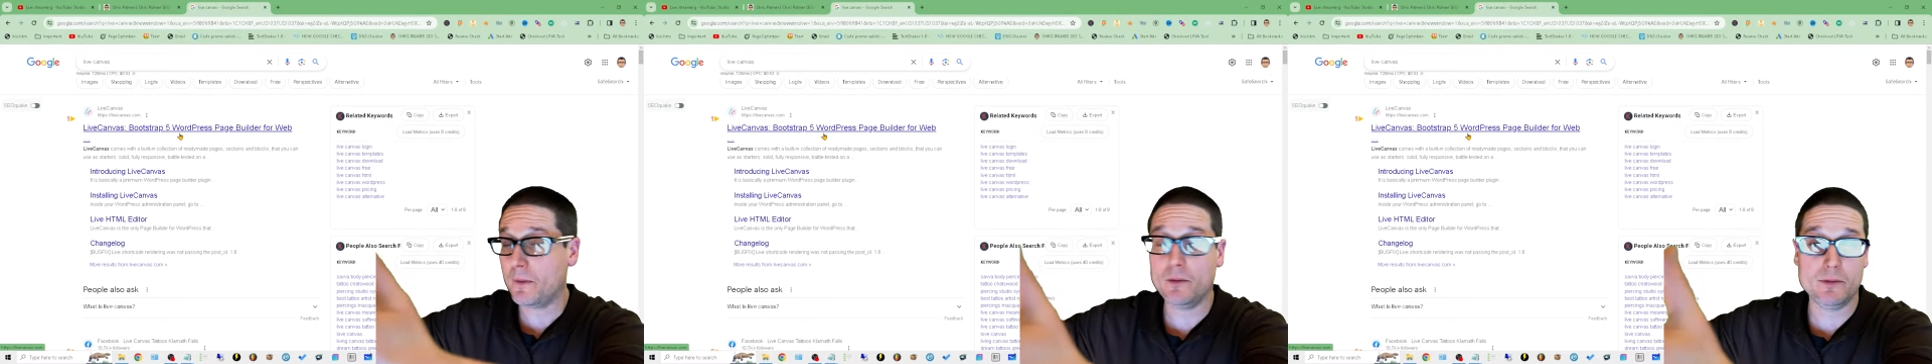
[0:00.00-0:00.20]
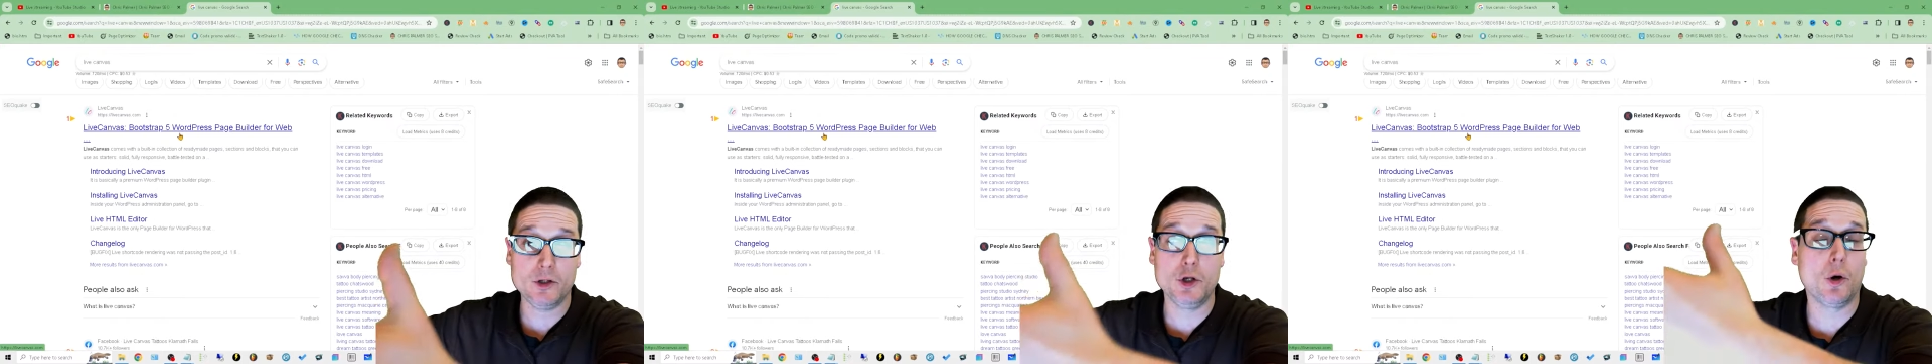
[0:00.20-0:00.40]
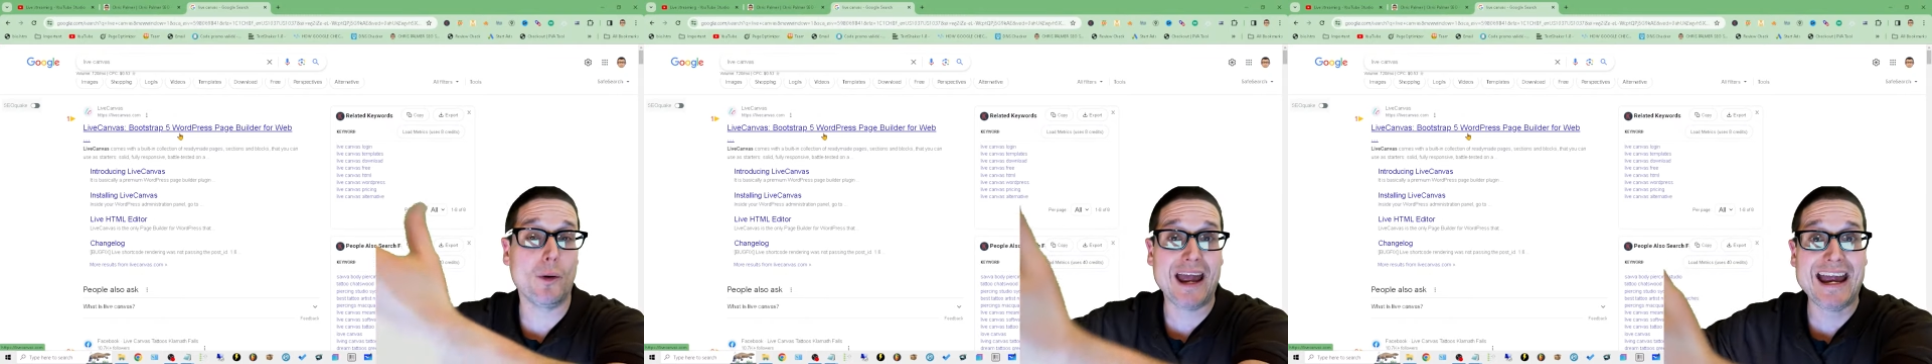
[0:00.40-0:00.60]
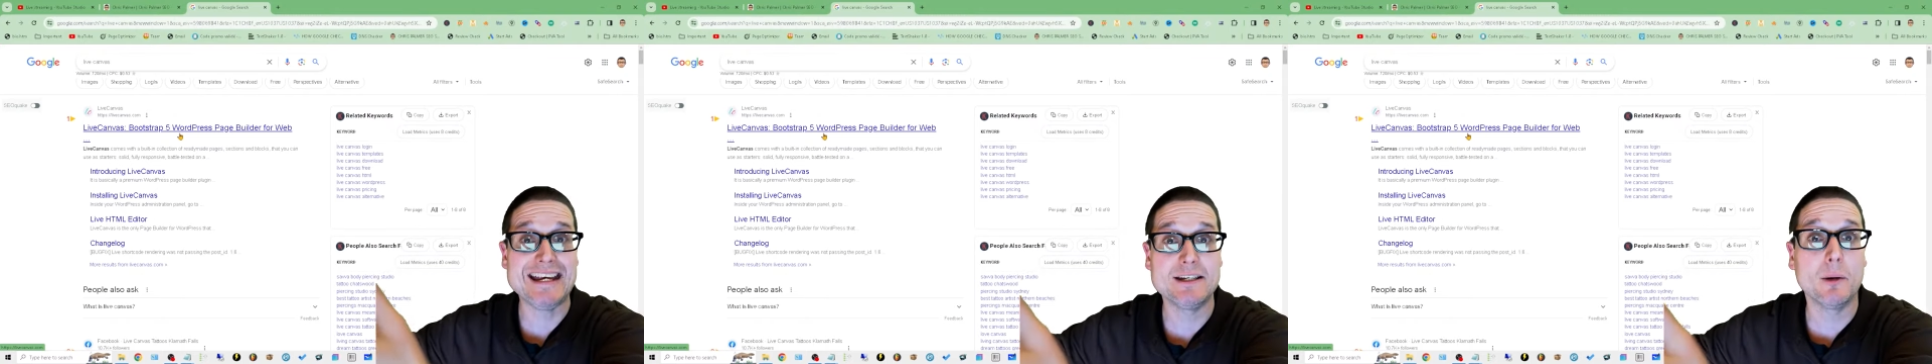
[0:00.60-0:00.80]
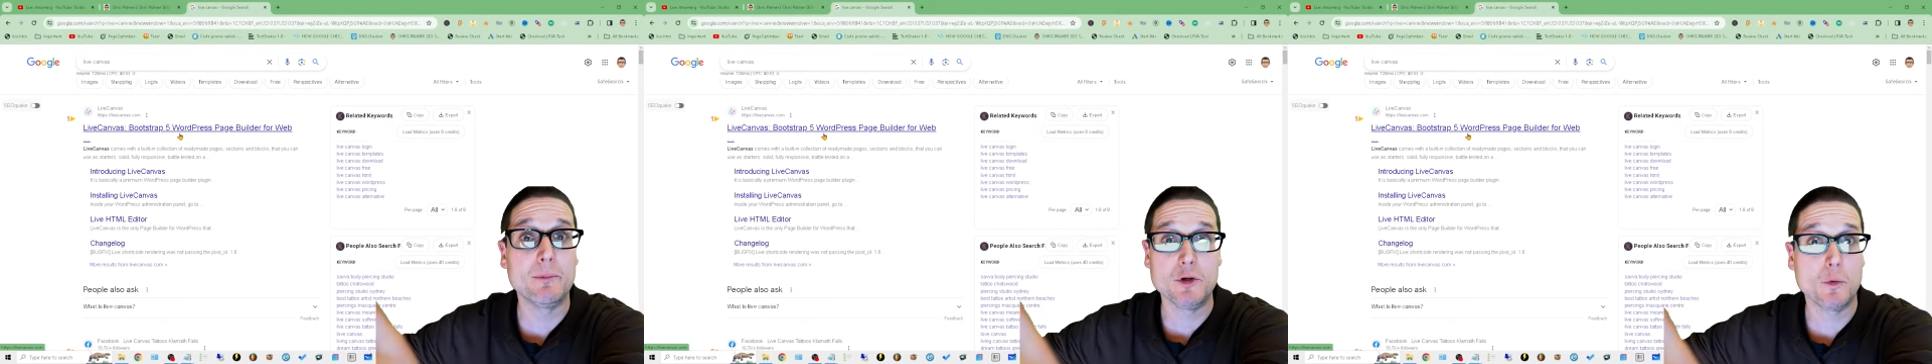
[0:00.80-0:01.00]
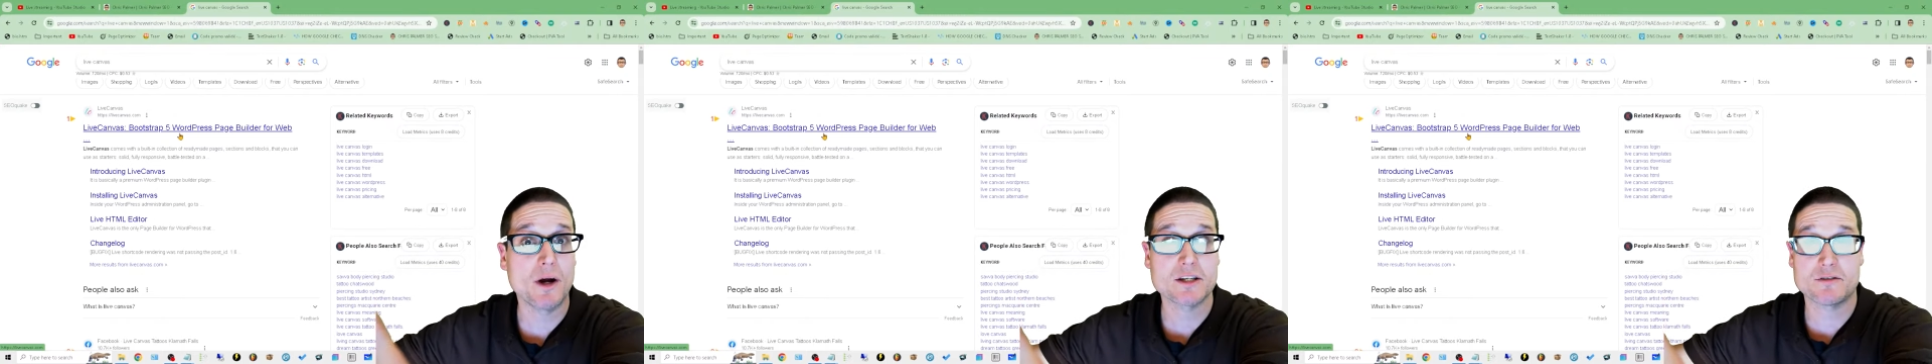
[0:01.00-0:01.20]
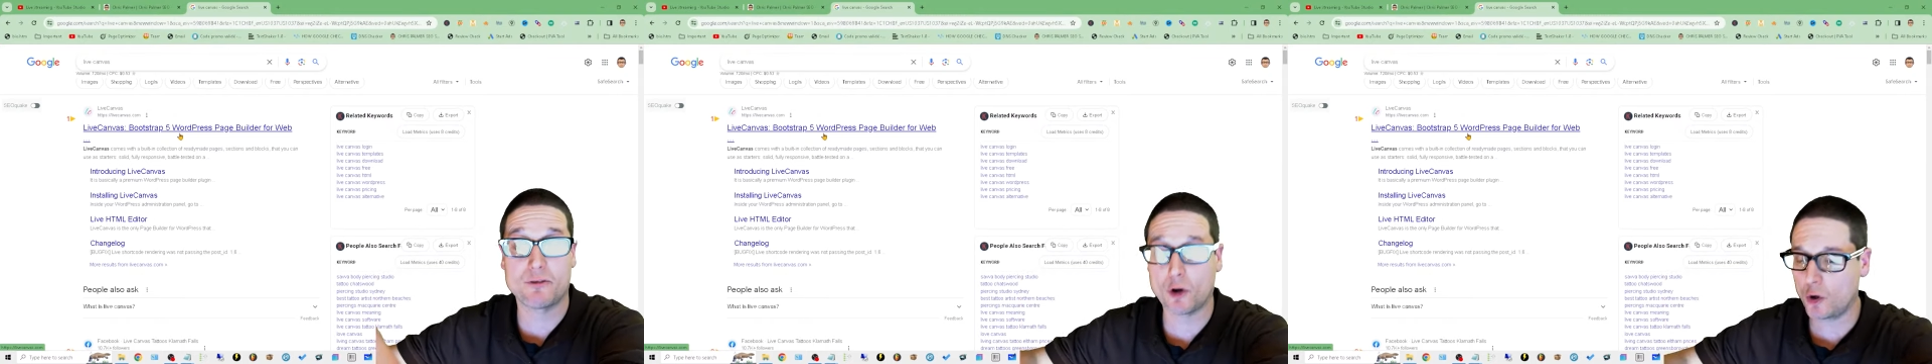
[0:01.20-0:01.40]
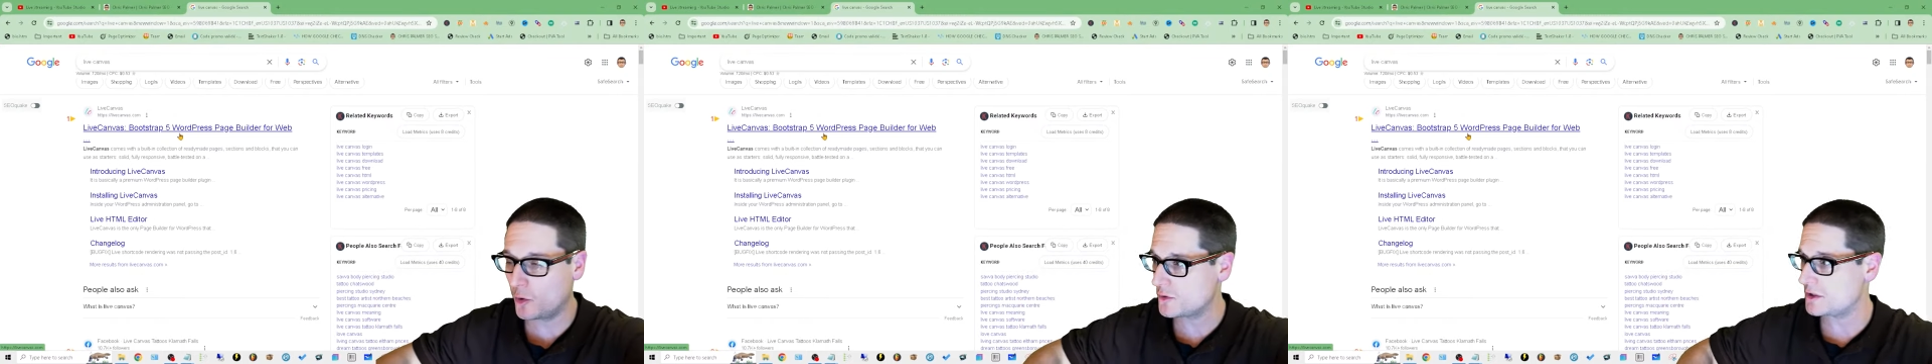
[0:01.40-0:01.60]
AWS for
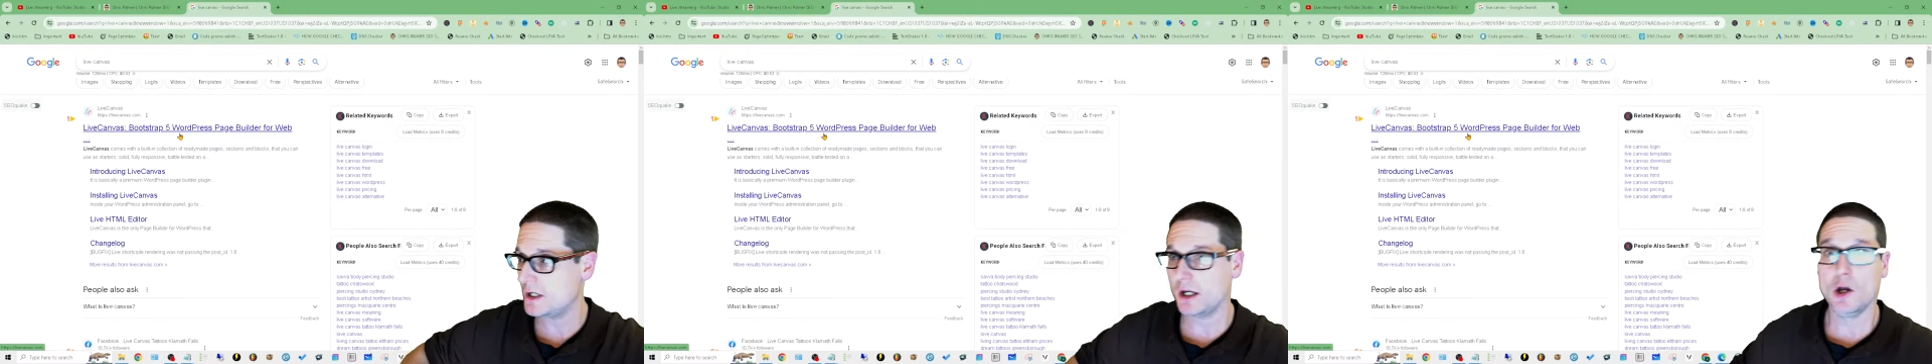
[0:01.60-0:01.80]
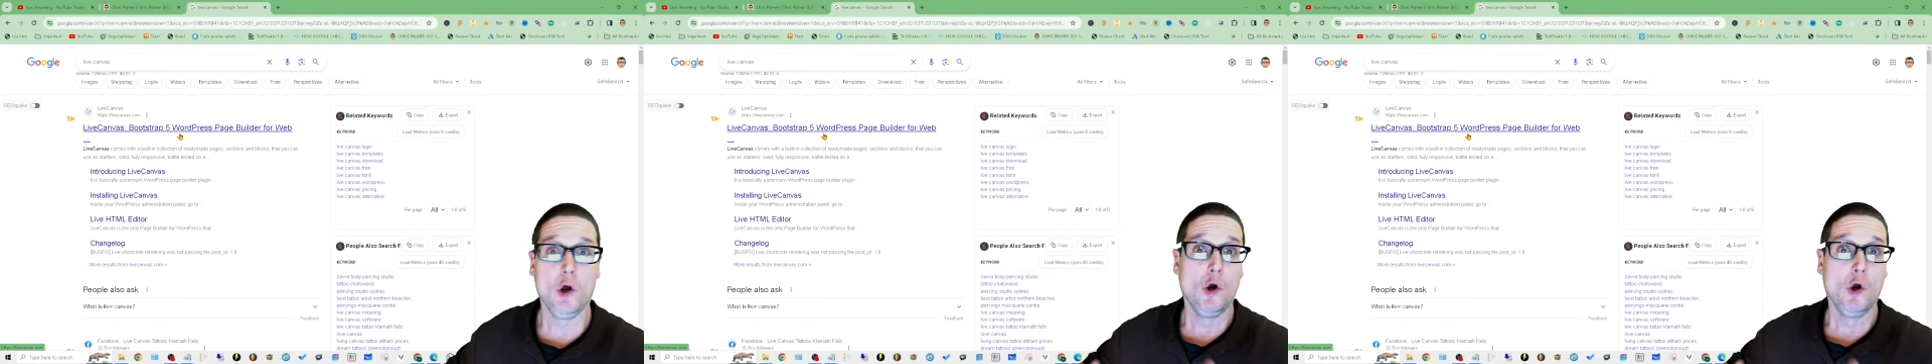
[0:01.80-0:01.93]
hosting,